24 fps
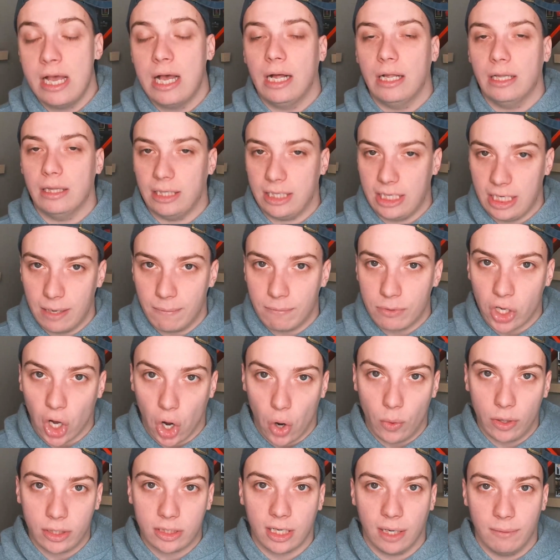Liam
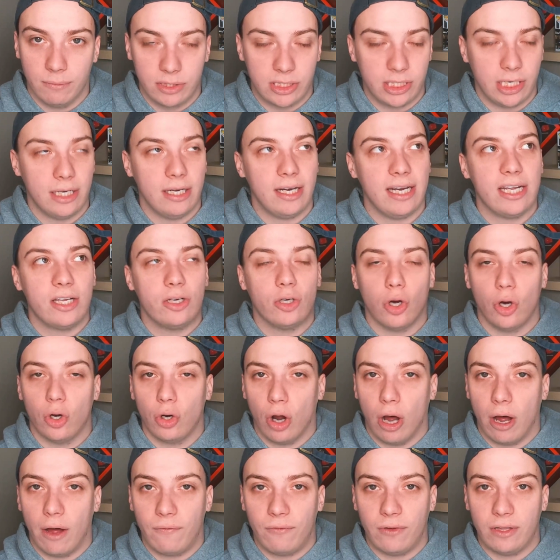Cohen comes in, a good
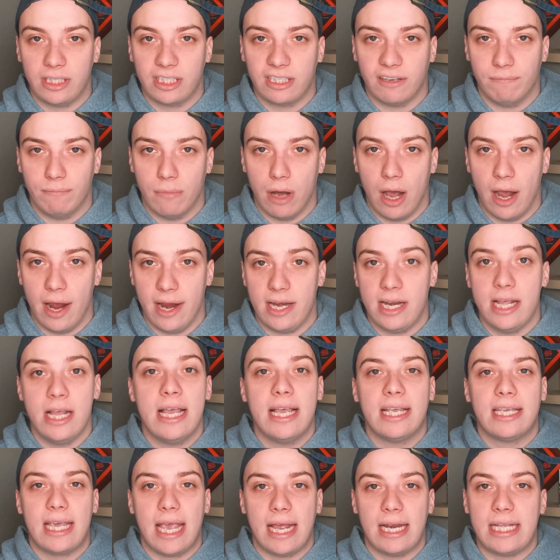offensive mind.
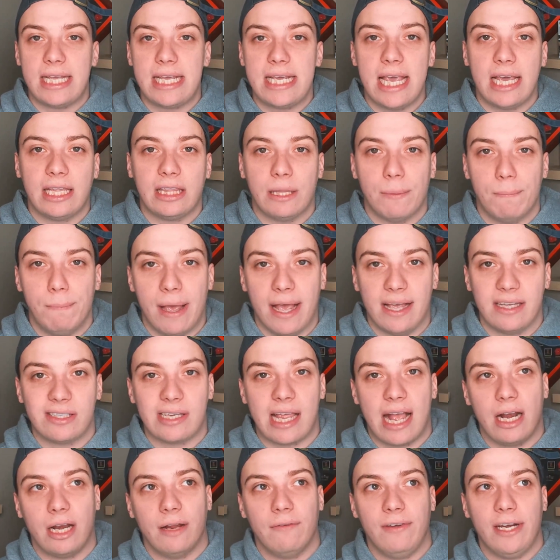Can he get the best
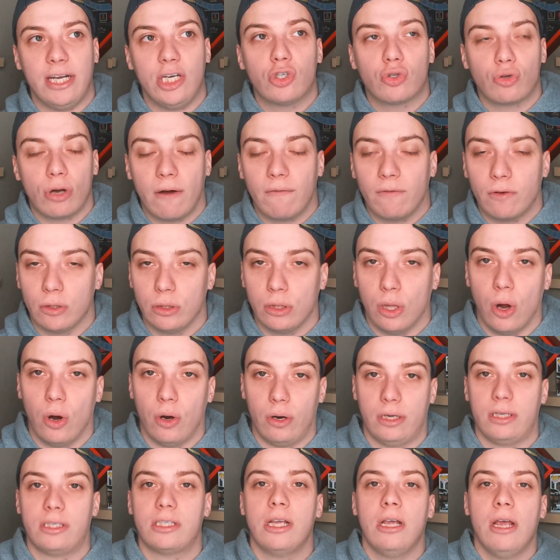out of a Trevor
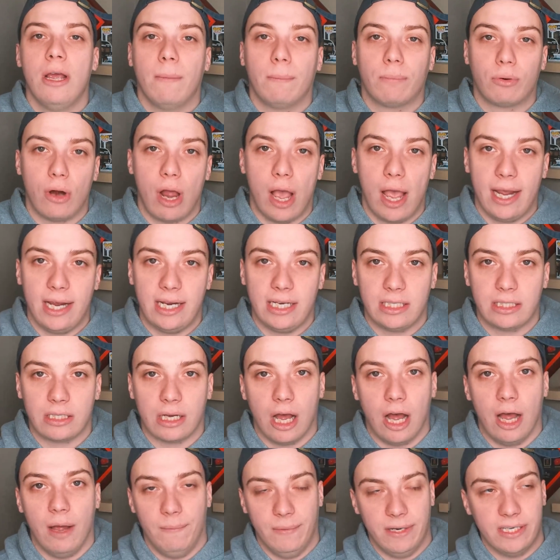Lawrence, Brian
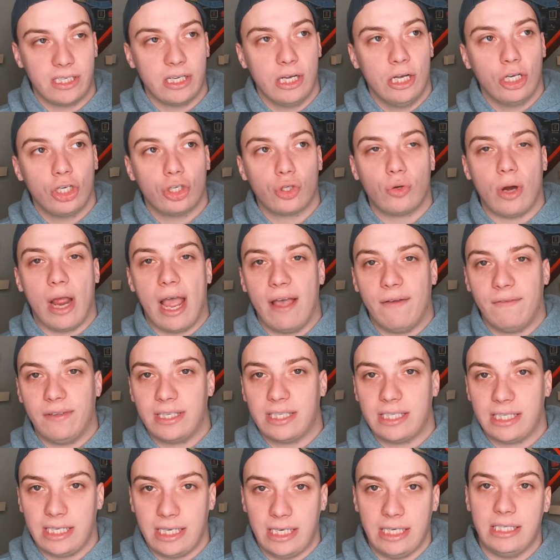Thomas, Travis
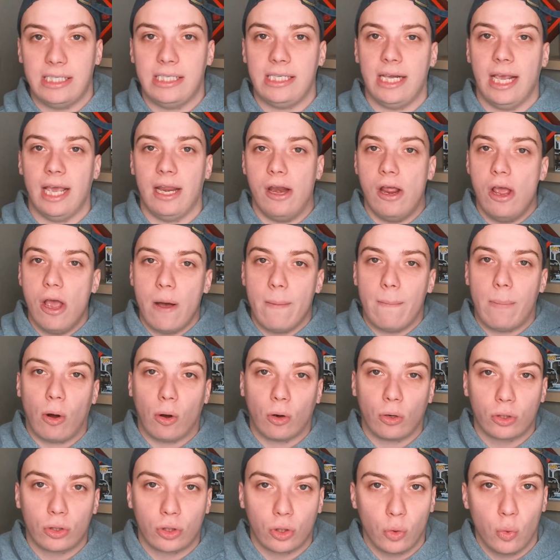Etienne,
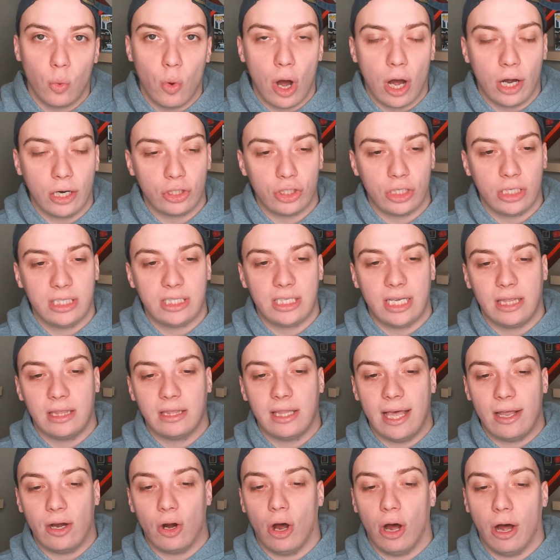Parker
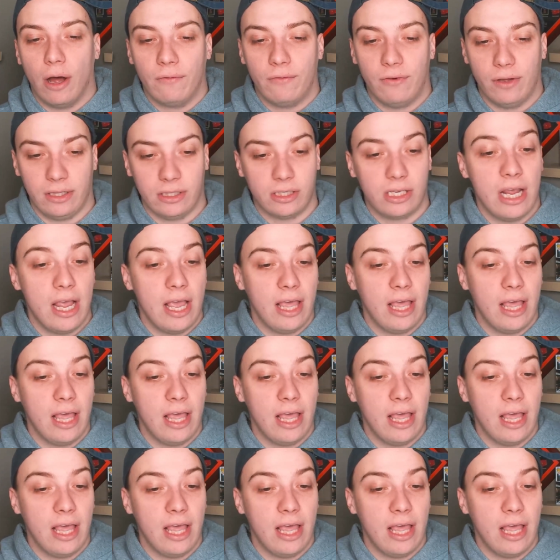Washington-led offense?